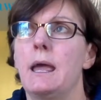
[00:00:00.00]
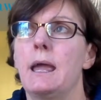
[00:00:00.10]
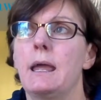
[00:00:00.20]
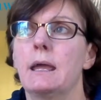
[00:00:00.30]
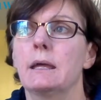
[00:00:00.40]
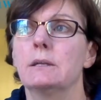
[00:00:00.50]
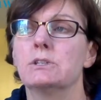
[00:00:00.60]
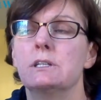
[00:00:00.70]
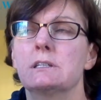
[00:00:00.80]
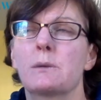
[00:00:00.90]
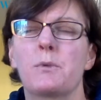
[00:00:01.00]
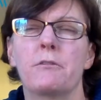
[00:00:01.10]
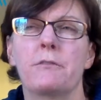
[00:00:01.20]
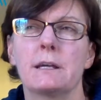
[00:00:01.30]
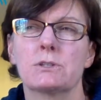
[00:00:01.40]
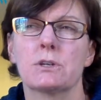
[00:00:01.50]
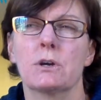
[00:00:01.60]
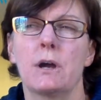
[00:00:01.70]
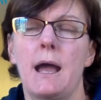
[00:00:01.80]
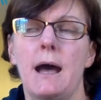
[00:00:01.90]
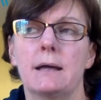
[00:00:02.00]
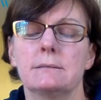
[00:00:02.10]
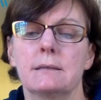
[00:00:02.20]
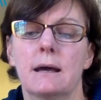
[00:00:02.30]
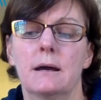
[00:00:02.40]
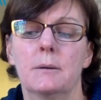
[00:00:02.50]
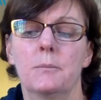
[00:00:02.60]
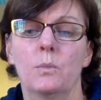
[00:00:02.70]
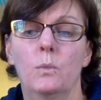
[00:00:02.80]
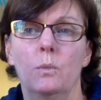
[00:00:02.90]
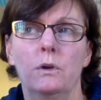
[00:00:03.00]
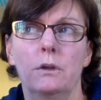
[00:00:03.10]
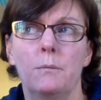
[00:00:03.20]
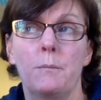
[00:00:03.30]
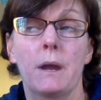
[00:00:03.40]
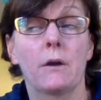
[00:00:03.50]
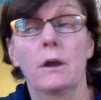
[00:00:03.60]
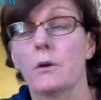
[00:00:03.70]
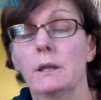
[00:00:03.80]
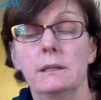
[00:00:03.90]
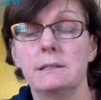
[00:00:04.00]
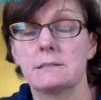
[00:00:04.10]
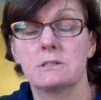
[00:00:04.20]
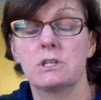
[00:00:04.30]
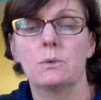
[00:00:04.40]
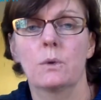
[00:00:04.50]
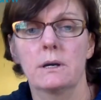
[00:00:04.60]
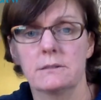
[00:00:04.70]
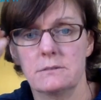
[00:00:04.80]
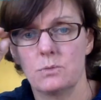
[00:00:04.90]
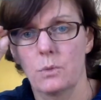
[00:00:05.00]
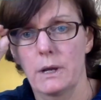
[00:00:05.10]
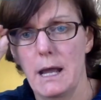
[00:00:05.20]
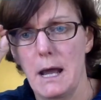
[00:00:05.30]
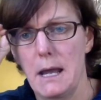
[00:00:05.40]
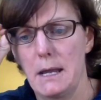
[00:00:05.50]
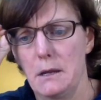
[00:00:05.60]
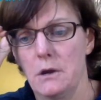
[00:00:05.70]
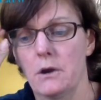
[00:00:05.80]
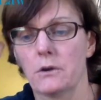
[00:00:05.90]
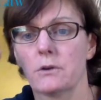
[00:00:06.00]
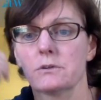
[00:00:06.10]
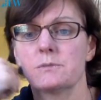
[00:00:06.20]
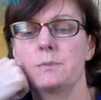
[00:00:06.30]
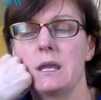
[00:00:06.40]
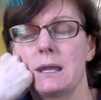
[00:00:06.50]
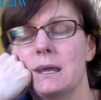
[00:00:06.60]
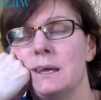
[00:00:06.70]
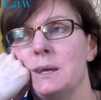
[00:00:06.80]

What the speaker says: And she's a professor at William and Mary, or at least she was when I heard her speak.